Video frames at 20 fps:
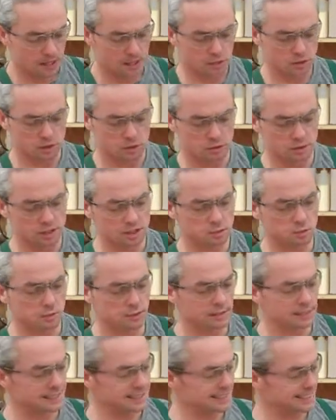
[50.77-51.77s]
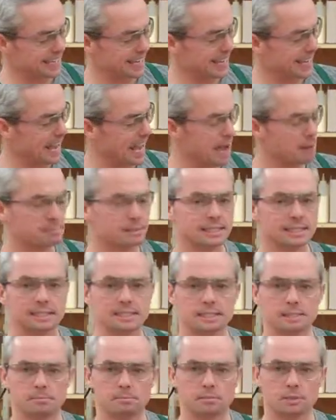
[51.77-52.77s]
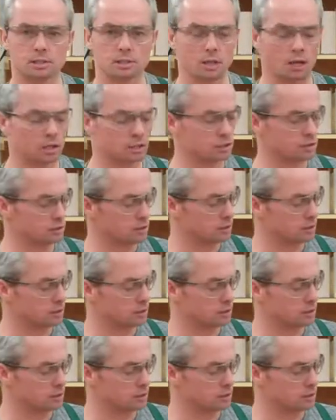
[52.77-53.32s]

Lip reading: So this one is a cabinet tip slot